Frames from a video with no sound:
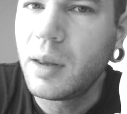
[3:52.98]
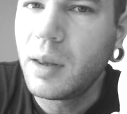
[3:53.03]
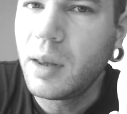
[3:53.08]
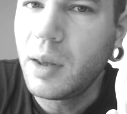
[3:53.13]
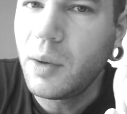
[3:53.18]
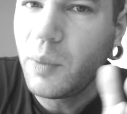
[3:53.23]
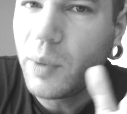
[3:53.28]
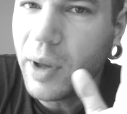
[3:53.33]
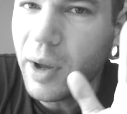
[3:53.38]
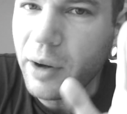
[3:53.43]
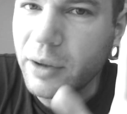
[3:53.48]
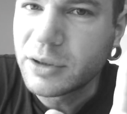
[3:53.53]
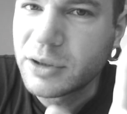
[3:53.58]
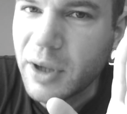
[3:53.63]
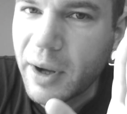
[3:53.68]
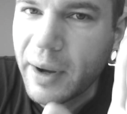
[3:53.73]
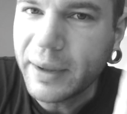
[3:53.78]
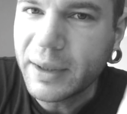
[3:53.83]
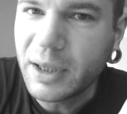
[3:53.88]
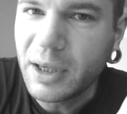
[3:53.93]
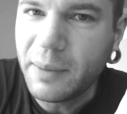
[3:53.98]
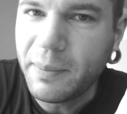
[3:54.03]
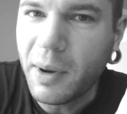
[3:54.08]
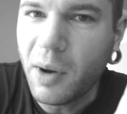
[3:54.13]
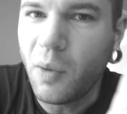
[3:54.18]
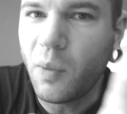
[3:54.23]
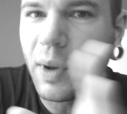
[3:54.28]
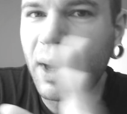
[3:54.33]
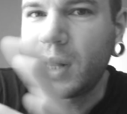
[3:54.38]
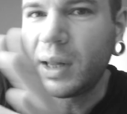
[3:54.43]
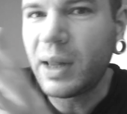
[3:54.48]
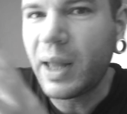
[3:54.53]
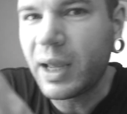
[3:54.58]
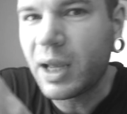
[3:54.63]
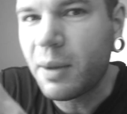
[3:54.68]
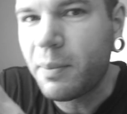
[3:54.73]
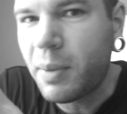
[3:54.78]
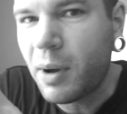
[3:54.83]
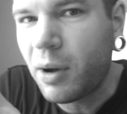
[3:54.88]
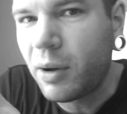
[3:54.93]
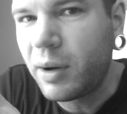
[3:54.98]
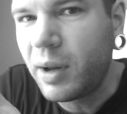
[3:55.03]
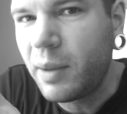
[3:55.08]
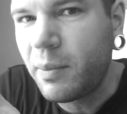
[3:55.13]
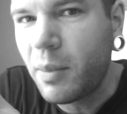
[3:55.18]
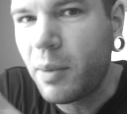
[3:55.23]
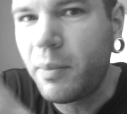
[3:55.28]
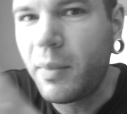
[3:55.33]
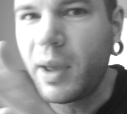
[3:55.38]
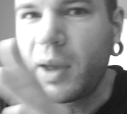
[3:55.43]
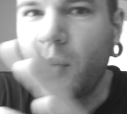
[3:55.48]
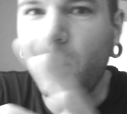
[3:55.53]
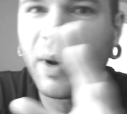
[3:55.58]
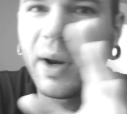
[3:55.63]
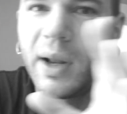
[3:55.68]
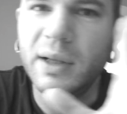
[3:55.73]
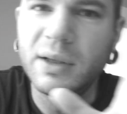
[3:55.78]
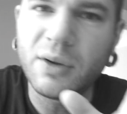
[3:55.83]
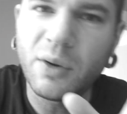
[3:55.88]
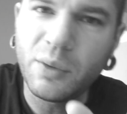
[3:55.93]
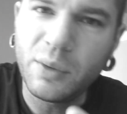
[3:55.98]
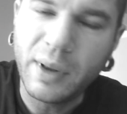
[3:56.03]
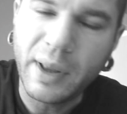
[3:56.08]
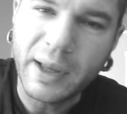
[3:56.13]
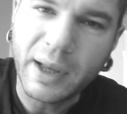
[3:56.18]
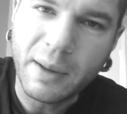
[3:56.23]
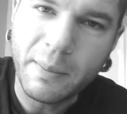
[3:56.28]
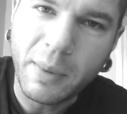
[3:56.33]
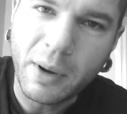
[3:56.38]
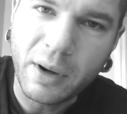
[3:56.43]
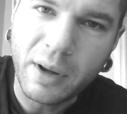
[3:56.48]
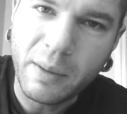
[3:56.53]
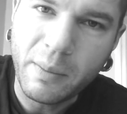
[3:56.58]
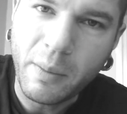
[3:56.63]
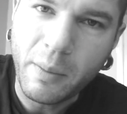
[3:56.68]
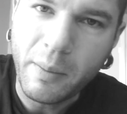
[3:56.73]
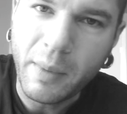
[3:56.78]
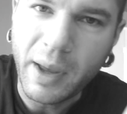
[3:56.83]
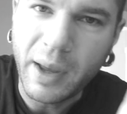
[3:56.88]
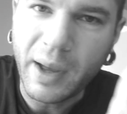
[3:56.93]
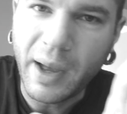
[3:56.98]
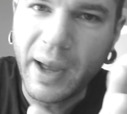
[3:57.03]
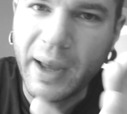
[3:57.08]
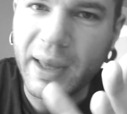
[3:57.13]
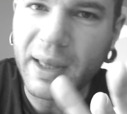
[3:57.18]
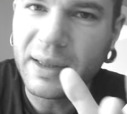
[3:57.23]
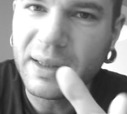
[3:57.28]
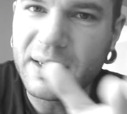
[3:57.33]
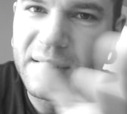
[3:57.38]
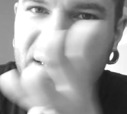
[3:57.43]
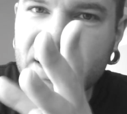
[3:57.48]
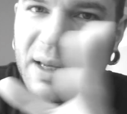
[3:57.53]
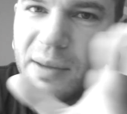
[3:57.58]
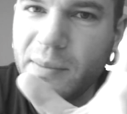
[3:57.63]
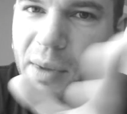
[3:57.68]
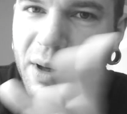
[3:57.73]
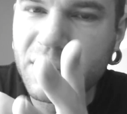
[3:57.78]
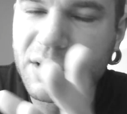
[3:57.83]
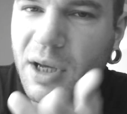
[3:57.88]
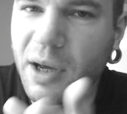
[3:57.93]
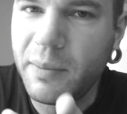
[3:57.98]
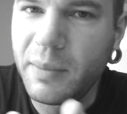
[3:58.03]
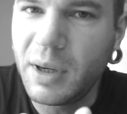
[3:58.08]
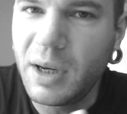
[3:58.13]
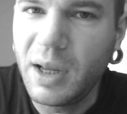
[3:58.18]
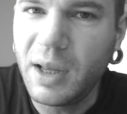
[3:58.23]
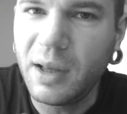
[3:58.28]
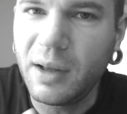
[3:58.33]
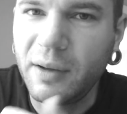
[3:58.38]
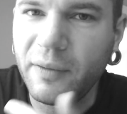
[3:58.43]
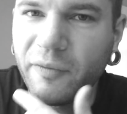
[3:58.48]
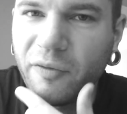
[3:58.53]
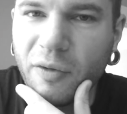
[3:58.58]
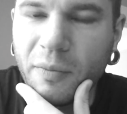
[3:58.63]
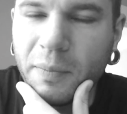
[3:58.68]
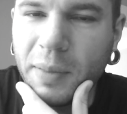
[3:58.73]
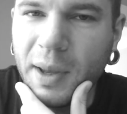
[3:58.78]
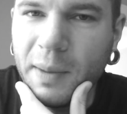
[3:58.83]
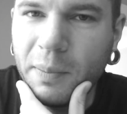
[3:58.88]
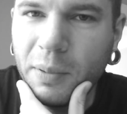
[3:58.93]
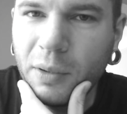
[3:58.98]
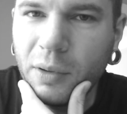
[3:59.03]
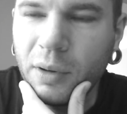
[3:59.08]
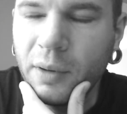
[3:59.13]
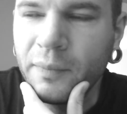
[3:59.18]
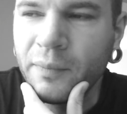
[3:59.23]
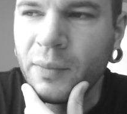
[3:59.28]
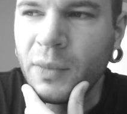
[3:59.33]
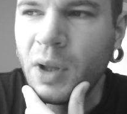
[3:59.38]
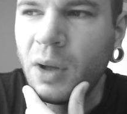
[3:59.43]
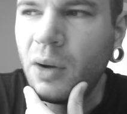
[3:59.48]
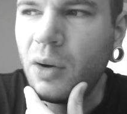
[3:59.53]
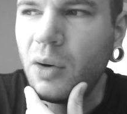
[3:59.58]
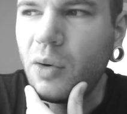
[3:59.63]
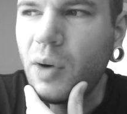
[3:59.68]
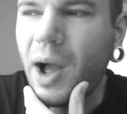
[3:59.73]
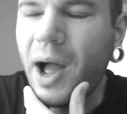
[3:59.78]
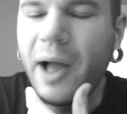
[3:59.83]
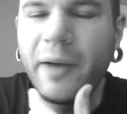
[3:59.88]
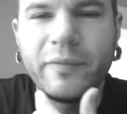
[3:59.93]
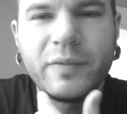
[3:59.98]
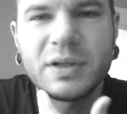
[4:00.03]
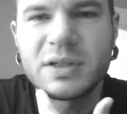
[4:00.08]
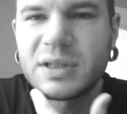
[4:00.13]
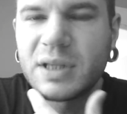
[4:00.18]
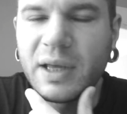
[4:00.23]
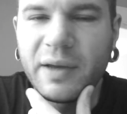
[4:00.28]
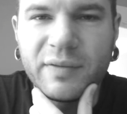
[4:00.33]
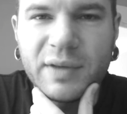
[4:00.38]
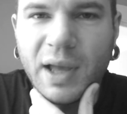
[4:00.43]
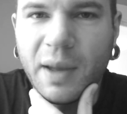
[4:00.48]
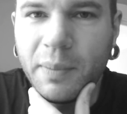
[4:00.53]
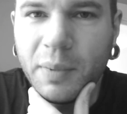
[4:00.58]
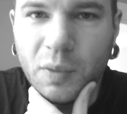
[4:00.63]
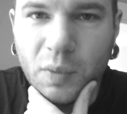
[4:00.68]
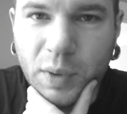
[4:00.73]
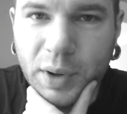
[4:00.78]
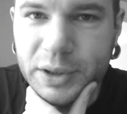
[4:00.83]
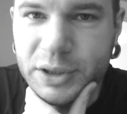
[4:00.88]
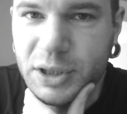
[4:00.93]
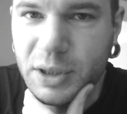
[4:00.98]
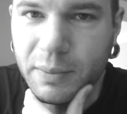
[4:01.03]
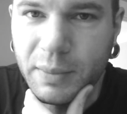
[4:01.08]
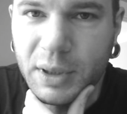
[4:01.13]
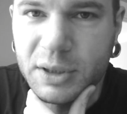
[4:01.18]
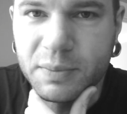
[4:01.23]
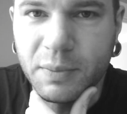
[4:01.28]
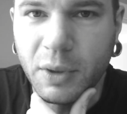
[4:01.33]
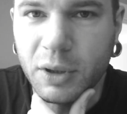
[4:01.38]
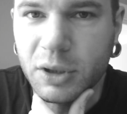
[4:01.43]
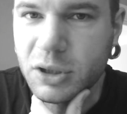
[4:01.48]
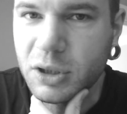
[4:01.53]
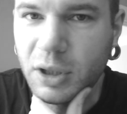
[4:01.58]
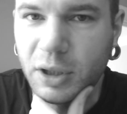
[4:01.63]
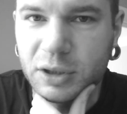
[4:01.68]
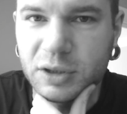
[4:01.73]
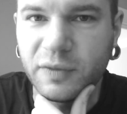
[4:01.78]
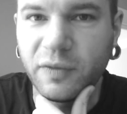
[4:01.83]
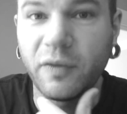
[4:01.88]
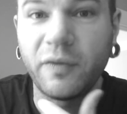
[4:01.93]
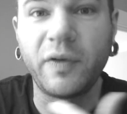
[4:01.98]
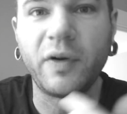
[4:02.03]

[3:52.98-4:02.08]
And we are talking about what I like about MMA and what I don't like about MMA. I get these emails coming in from people who obviously have not been watching mixed martial arts for